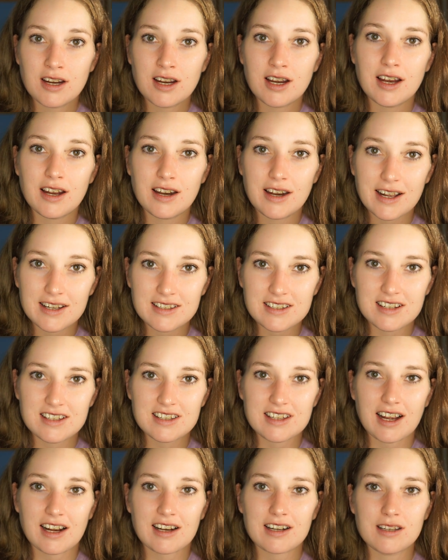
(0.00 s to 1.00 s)
And that's
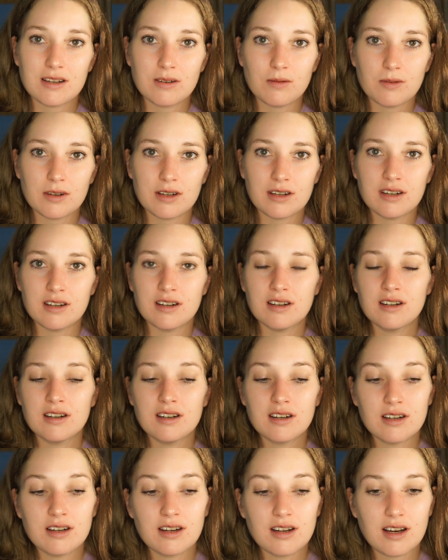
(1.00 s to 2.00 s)
exactly when
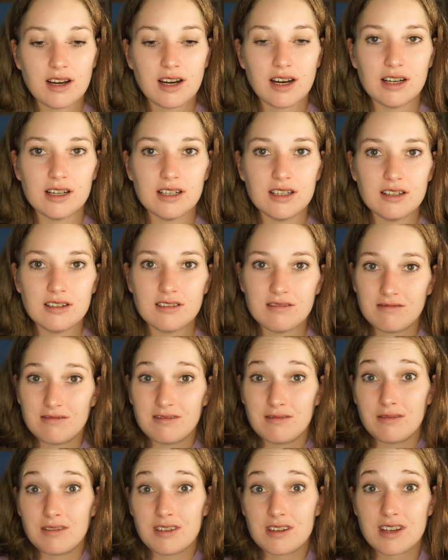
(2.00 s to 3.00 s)
I
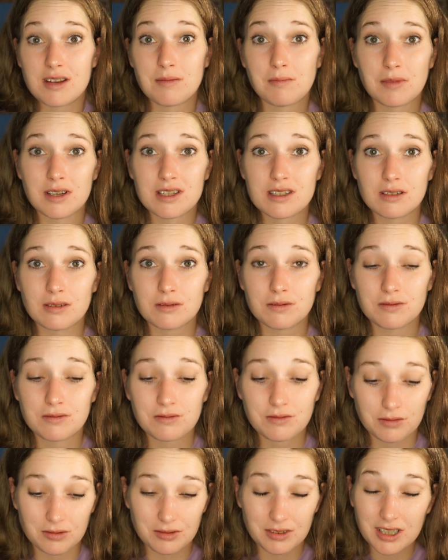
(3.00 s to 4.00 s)
set myself
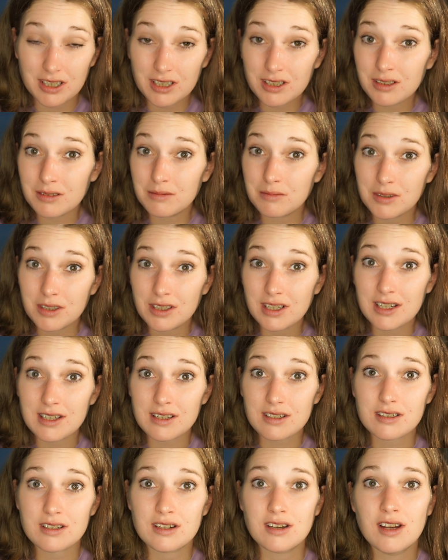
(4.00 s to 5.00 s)
free, more or
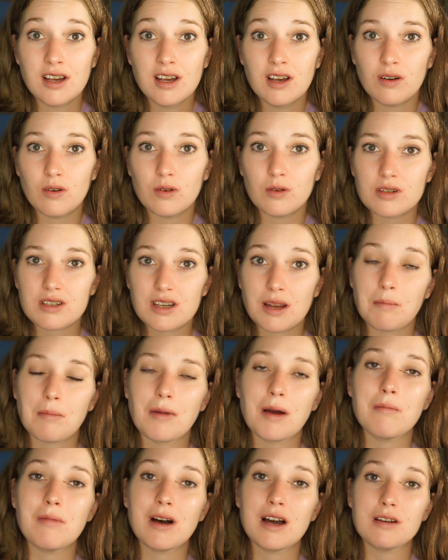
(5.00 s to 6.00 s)
less. Or set
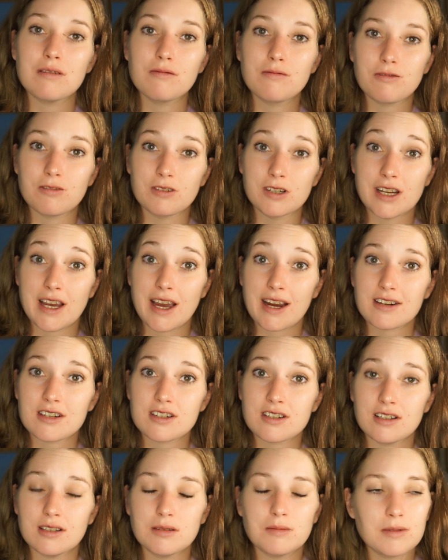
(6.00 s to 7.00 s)
my mind free,
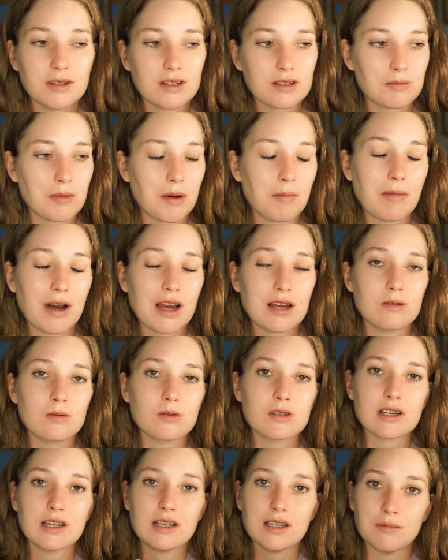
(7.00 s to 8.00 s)
actually, because my mind
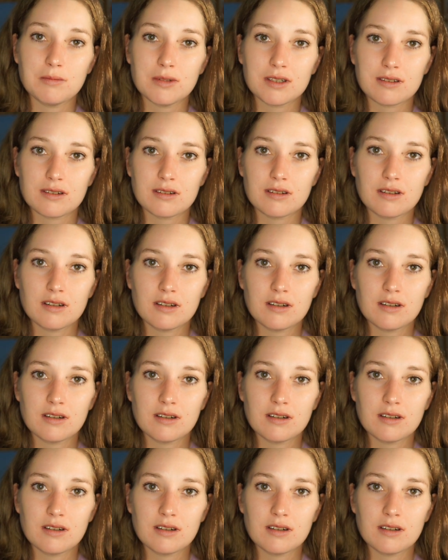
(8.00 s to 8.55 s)
was limited.